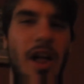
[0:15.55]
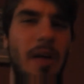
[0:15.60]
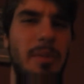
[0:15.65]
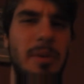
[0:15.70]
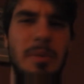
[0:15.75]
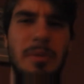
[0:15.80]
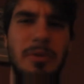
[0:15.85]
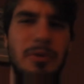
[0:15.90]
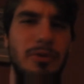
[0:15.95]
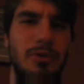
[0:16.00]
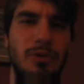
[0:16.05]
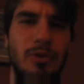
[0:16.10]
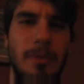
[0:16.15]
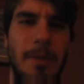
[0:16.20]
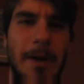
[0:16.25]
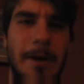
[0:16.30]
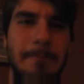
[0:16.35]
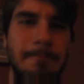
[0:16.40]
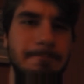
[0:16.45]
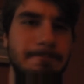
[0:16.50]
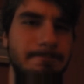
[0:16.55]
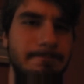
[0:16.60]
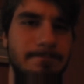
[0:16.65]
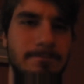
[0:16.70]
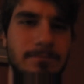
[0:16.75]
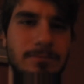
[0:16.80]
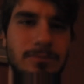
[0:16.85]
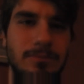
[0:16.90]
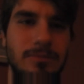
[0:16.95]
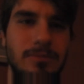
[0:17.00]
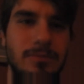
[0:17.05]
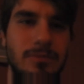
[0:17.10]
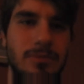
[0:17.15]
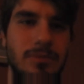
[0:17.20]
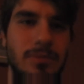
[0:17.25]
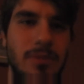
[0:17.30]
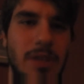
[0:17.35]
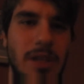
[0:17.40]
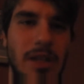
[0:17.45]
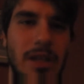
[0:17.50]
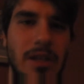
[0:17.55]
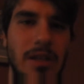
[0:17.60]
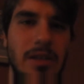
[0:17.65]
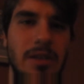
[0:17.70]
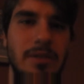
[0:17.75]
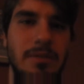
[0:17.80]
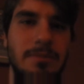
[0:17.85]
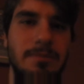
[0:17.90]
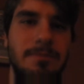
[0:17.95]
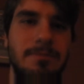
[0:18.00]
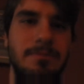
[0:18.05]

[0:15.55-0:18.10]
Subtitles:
a lot of people knew about. He,